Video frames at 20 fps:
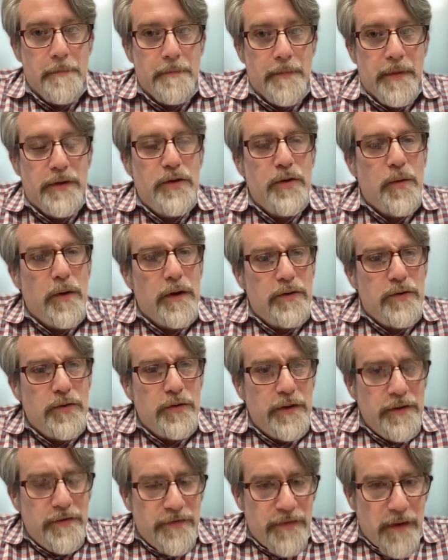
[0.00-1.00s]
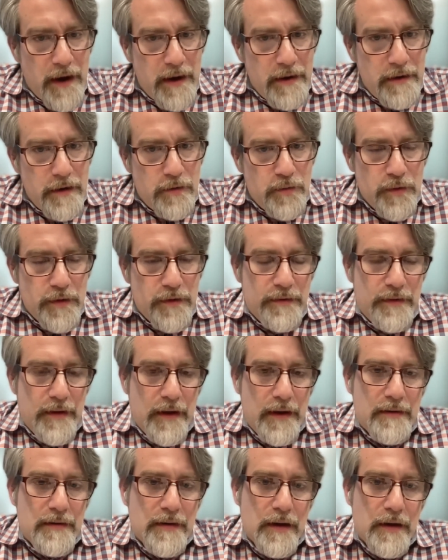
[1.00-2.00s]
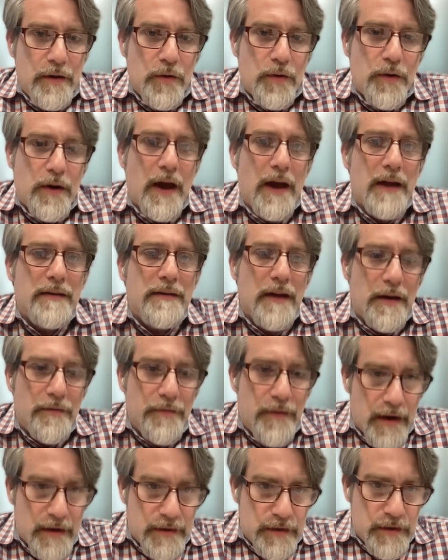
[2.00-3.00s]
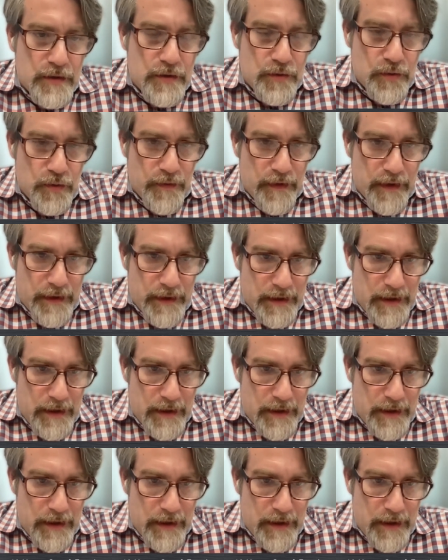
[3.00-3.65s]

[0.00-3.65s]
but you want to refine it with data you can't have access to very